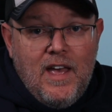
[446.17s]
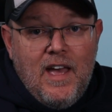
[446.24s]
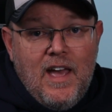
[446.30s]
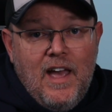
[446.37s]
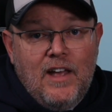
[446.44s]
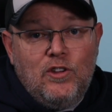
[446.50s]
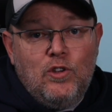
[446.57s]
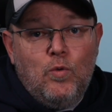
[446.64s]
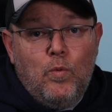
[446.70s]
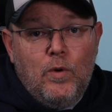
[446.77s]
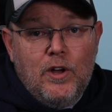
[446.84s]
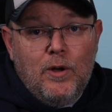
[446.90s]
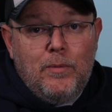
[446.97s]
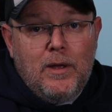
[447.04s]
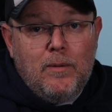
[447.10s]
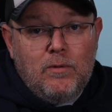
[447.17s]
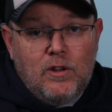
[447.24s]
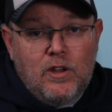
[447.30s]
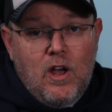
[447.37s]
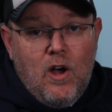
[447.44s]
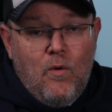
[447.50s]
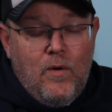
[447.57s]
and you will be able to
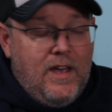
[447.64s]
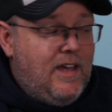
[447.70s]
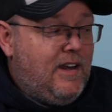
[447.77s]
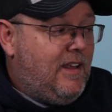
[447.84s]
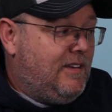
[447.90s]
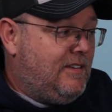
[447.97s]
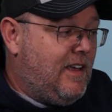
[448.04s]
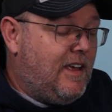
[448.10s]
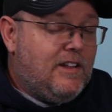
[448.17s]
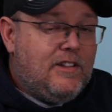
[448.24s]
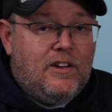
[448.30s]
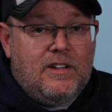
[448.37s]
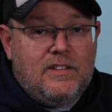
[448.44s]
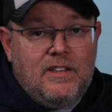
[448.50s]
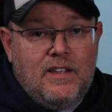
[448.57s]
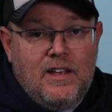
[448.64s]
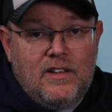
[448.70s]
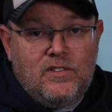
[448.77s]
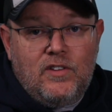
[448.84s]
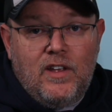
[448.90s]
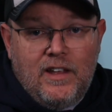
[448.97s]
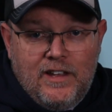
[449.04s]
go in and take a look at this
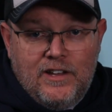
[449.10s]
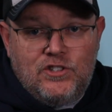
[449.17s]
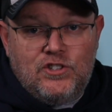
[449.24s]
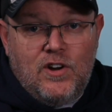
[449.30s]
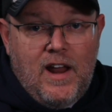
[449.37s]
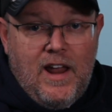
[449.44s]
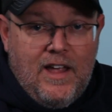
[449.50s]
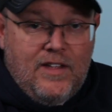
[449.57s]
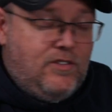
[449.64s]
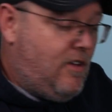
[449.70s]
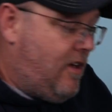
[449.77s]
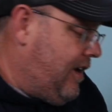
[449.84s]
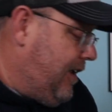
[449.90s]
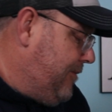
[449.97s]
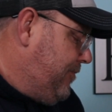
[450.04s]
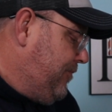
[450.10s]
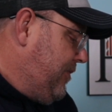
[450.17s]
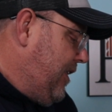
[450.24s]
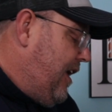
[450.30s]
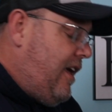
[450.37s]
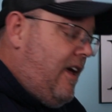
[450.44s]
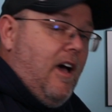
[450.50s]
and get your hands on
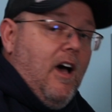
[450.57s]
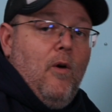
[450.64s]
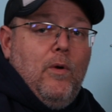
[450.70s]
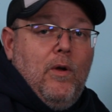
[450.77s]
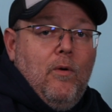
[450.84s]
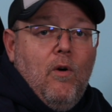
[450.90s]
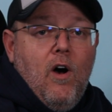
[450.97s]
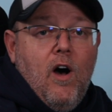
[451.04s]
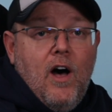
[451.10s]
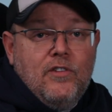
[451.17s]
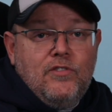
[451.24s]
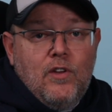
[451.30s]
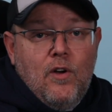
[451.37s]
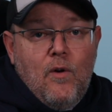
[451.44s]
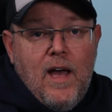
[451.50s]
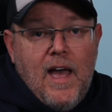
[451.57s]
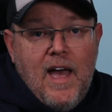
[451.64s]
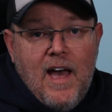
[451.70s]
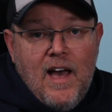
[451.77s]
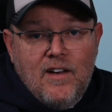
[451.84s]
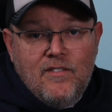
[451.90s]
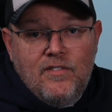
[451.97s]
it. Uh, we will also have